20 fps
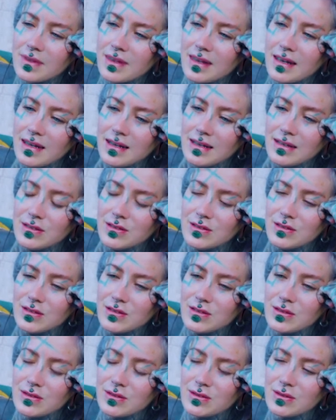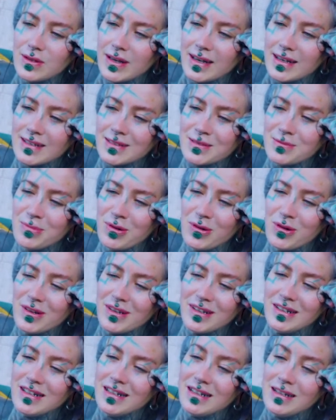and to explore
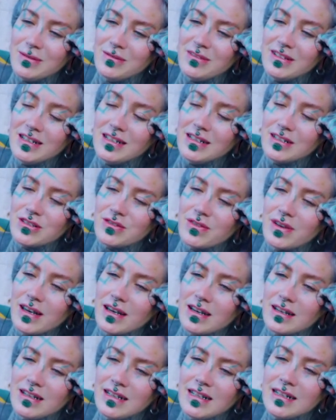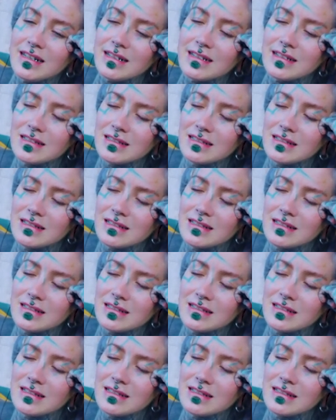the little village we are in.